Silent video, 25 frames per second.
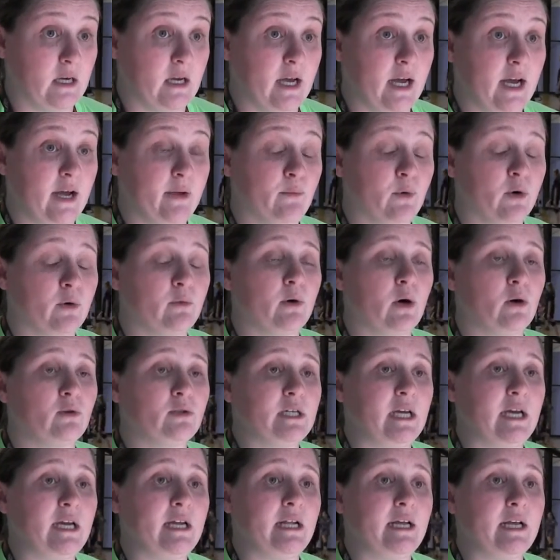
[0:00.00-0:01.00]
And we're
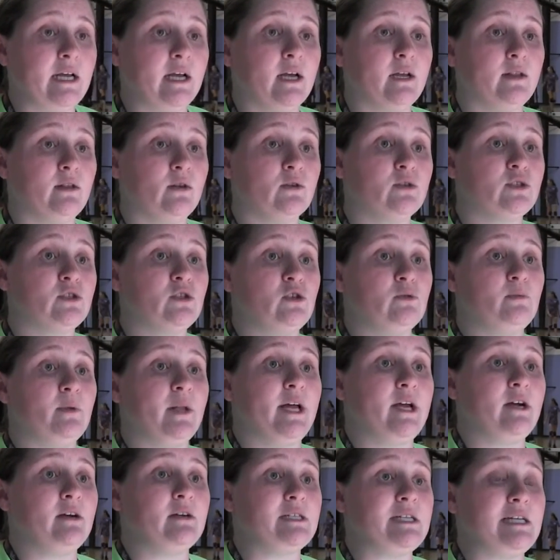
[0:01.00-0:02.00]
rotating those new
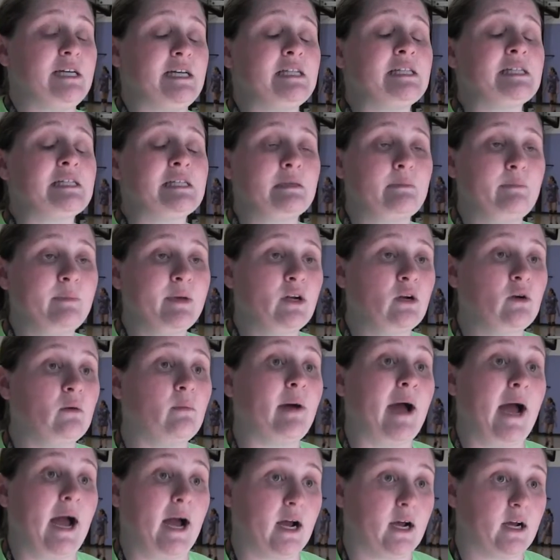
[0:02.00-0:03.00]
players into middle
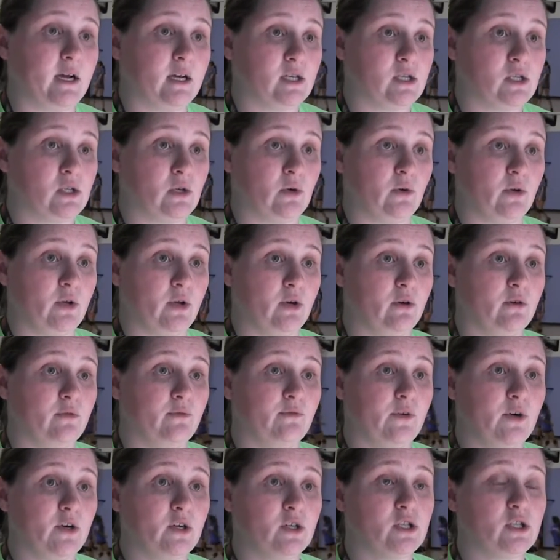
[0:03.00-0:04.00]
back. So your
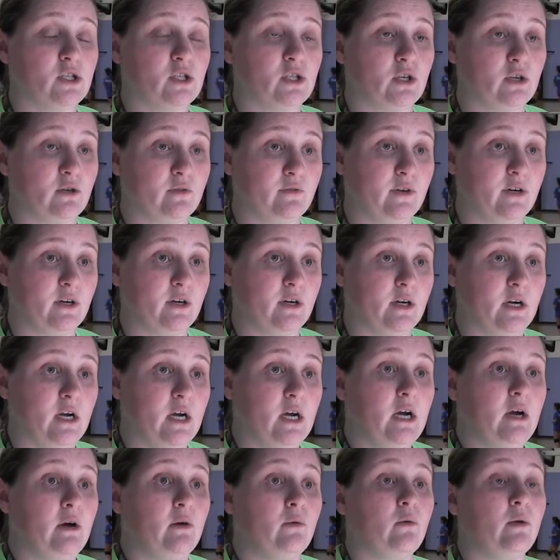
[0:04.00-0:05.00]
first server
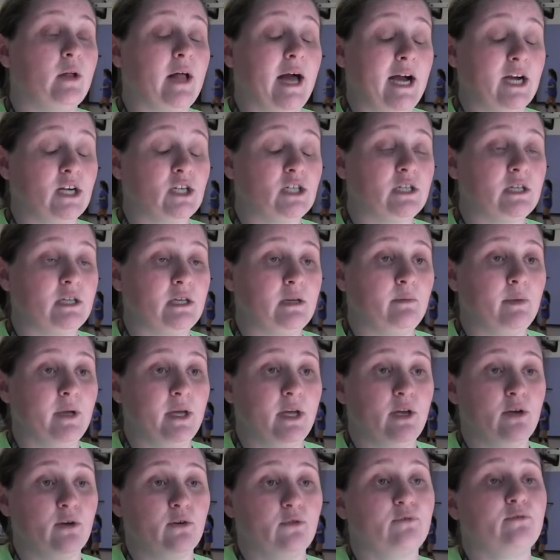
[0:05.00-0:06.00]
will actually be
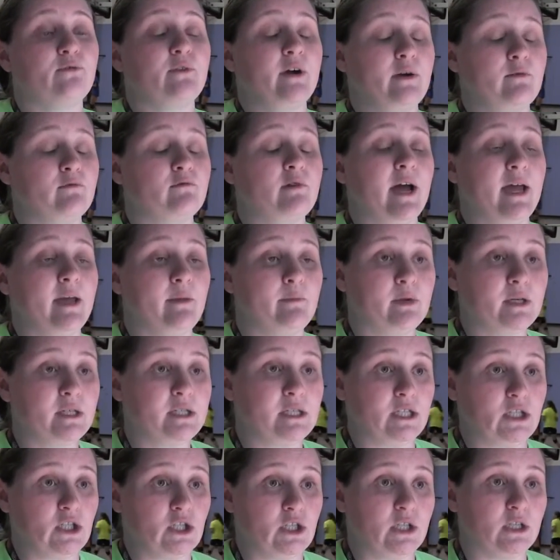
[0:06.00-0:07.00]
your front right
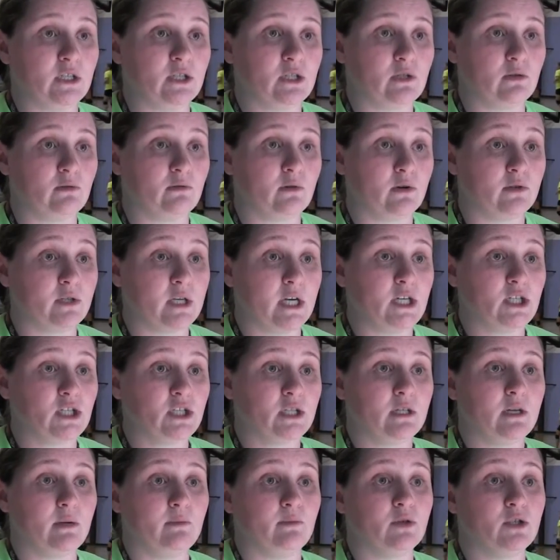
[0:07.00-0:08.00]
position, so
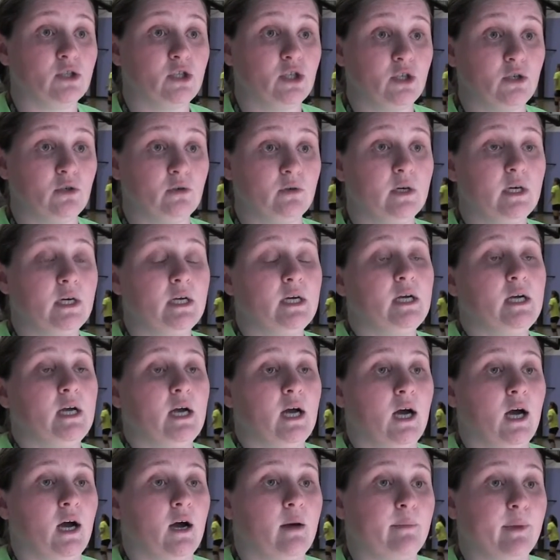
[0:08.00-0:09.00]
rotation number 2
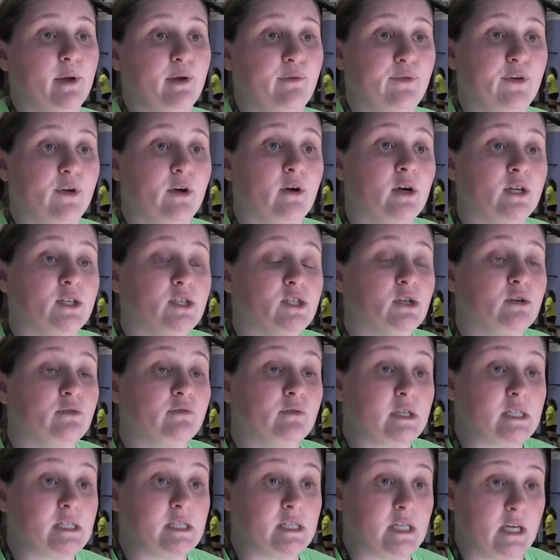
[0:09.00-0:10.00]
if you're on serve
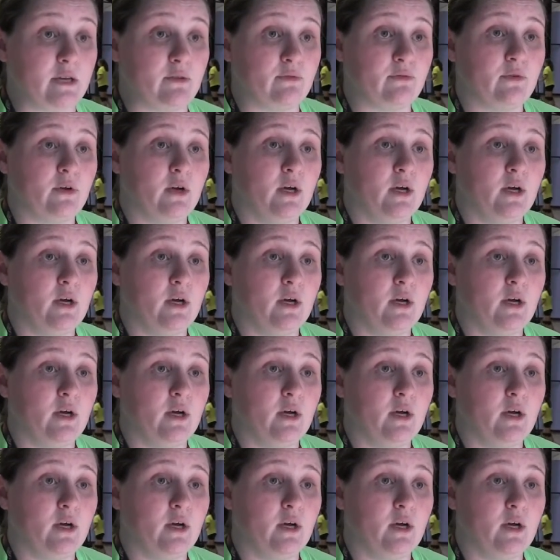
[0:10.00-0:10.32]
receive.